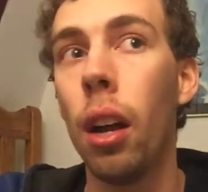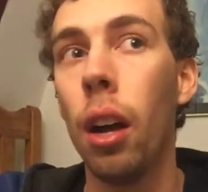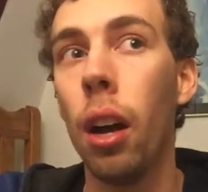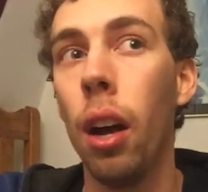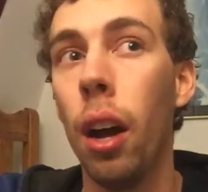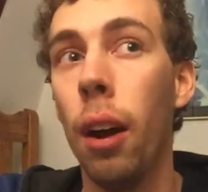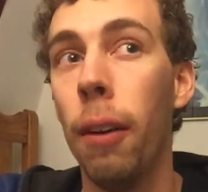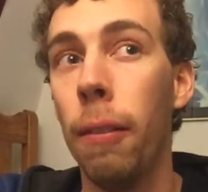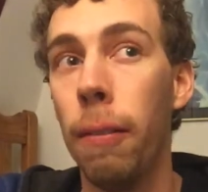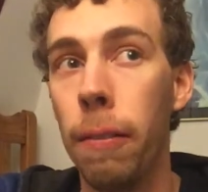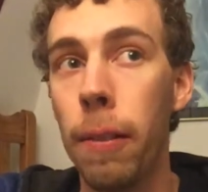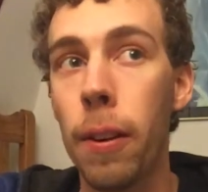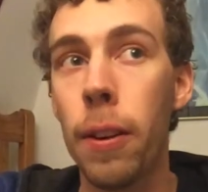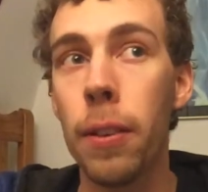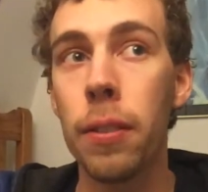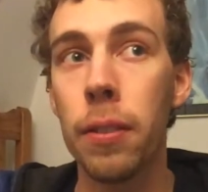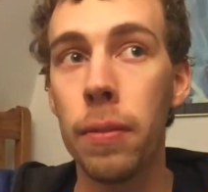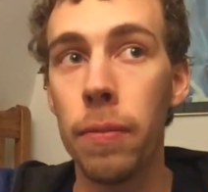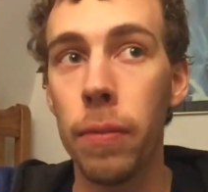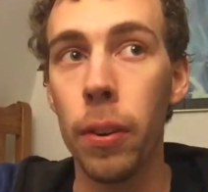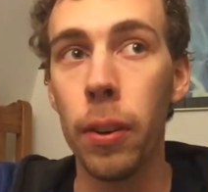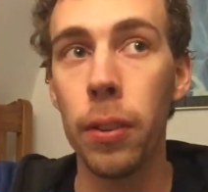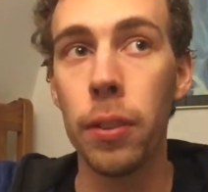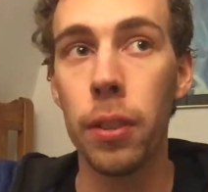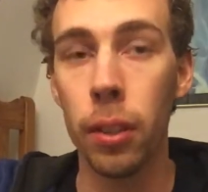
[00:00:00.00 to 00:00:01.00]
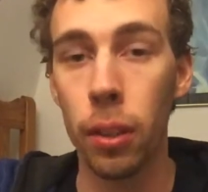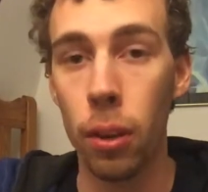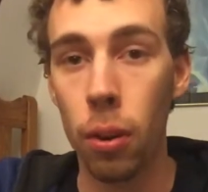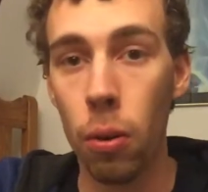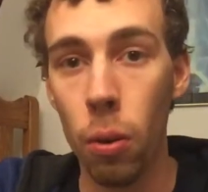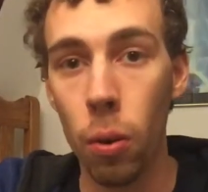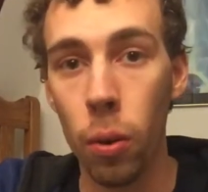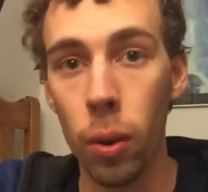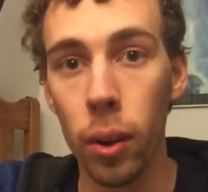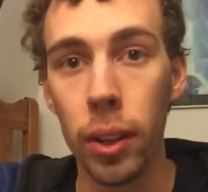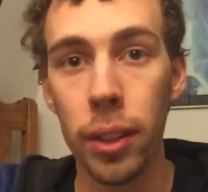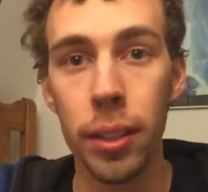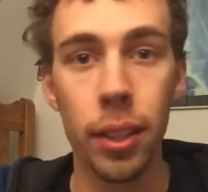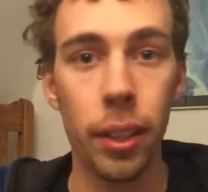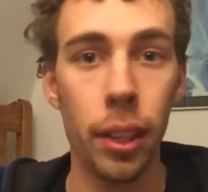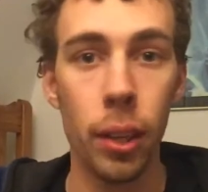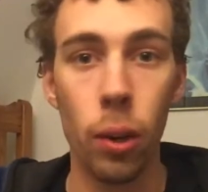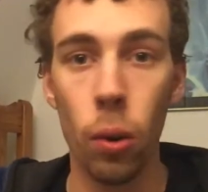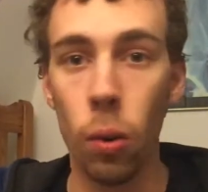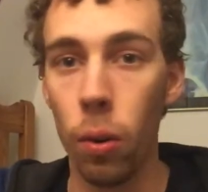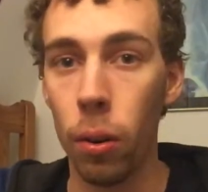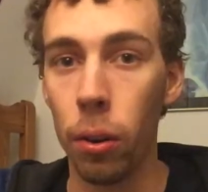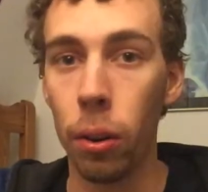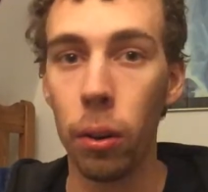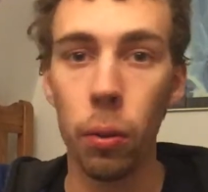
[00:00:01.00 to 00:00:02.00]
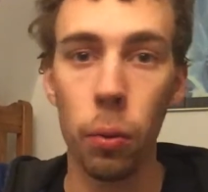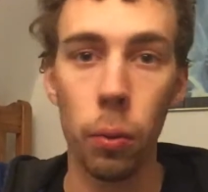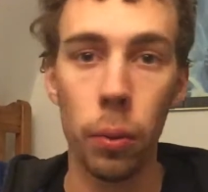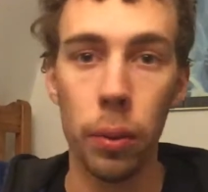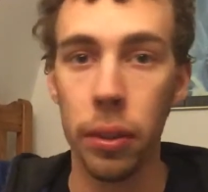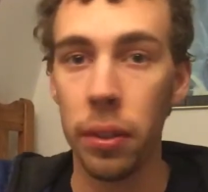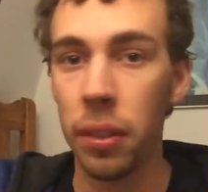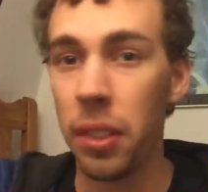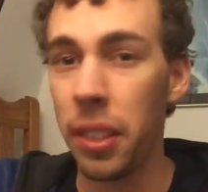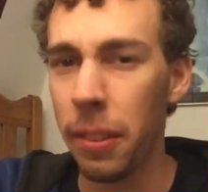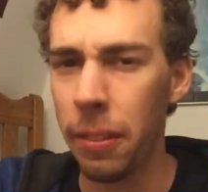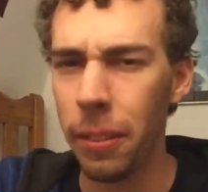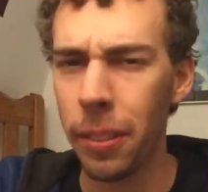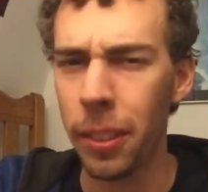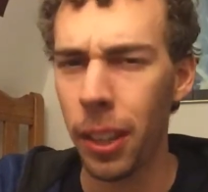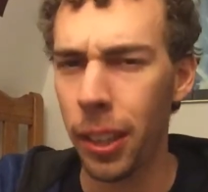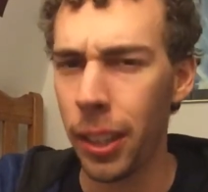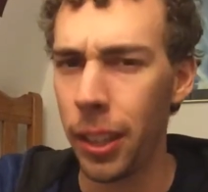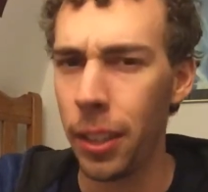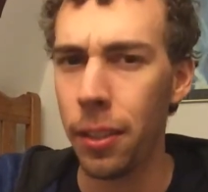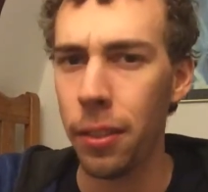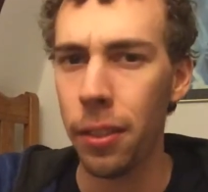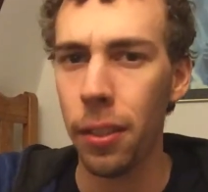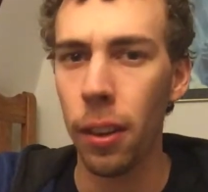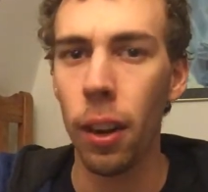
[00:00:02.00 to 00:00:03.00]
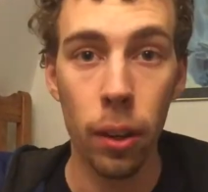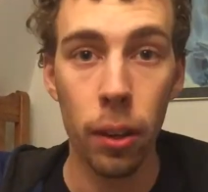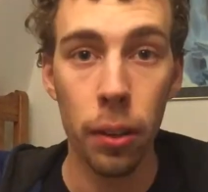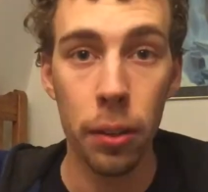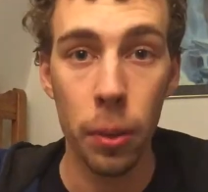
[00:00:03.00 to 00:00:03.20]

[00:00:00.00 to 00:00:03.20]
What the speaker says: a verse, and chorus, and the order was different on each song.